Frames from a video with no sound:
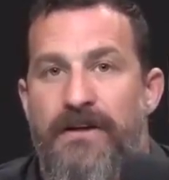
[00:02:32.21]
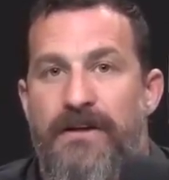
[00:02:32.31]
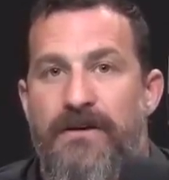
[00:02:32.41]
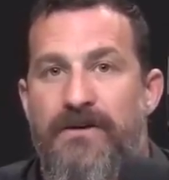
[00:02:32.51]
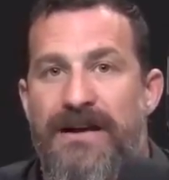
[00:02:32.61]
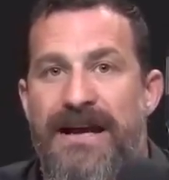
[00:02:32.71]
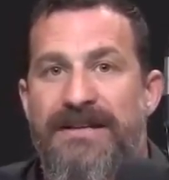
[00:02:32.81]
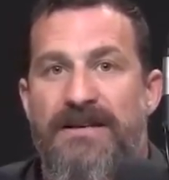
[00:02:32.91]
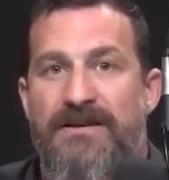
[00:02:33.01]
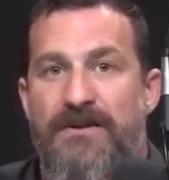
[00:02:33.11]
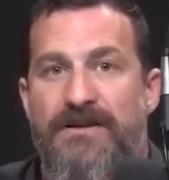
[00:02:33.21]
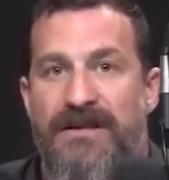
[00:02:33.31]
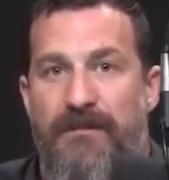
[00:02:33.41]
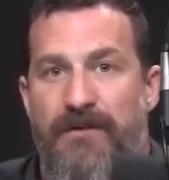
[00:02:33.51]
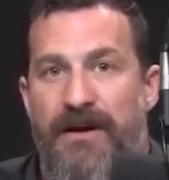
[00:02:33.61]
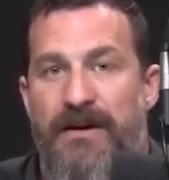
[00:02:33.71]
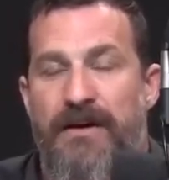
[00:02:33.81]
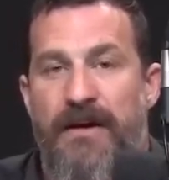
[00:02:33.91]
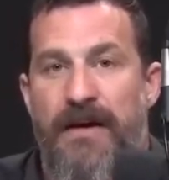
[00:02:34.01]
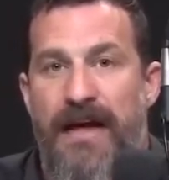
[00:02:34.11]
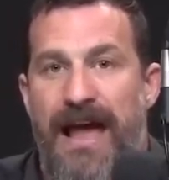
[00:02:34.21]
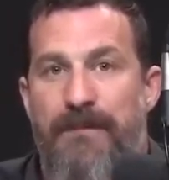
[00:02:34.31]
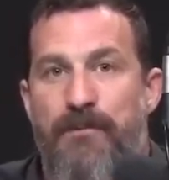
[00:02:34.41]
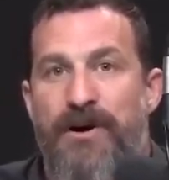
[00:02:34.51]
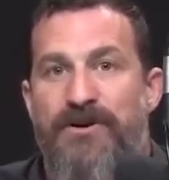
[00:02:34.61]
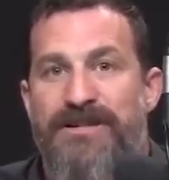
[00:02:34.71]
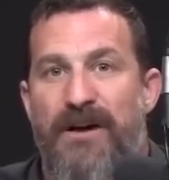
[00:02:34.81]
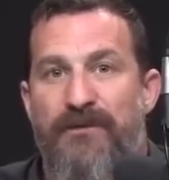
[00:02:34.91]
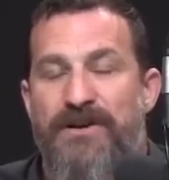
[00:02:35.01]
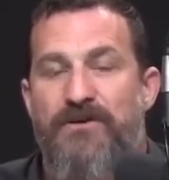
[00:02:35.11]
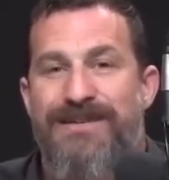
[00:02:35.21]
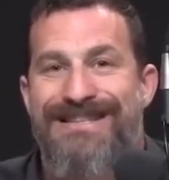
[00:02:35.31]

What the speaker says: you need to do something and put yourself into a